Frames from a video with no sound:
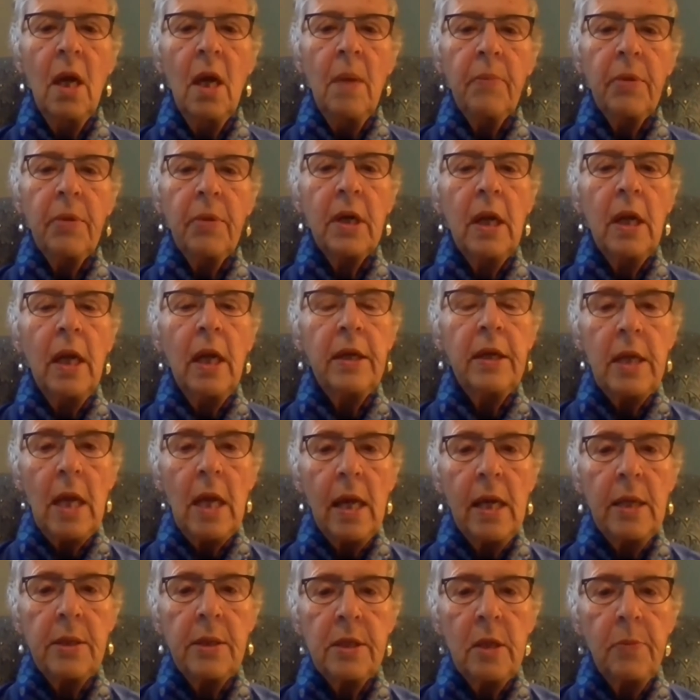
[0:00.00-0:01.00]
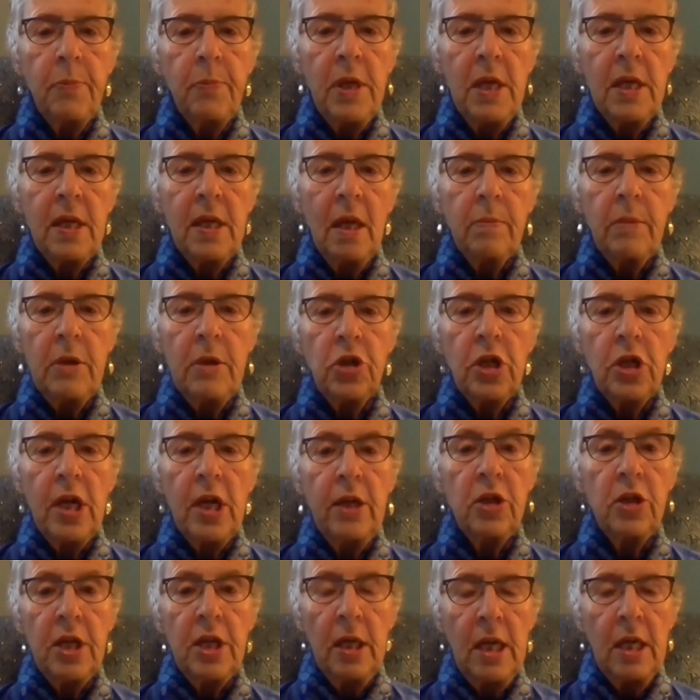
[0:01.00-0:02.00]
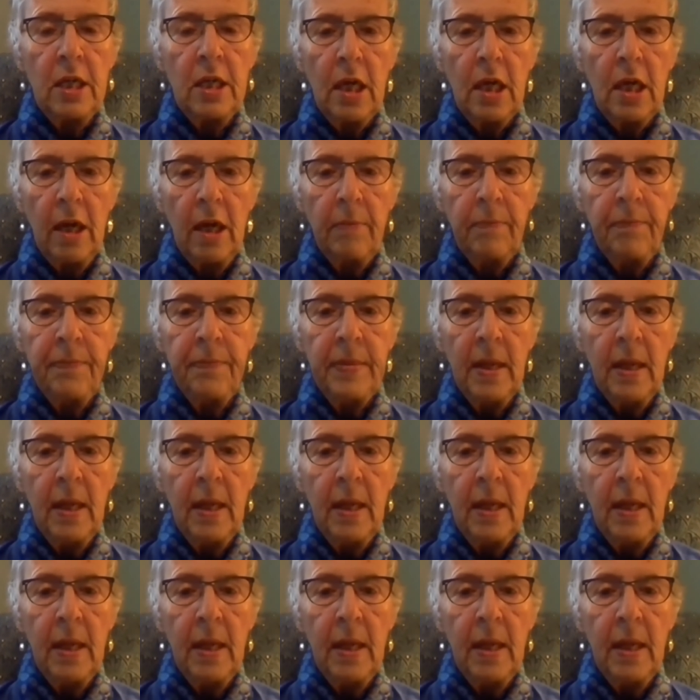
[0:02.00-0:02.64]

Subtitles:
But an ACP can be changed anytime.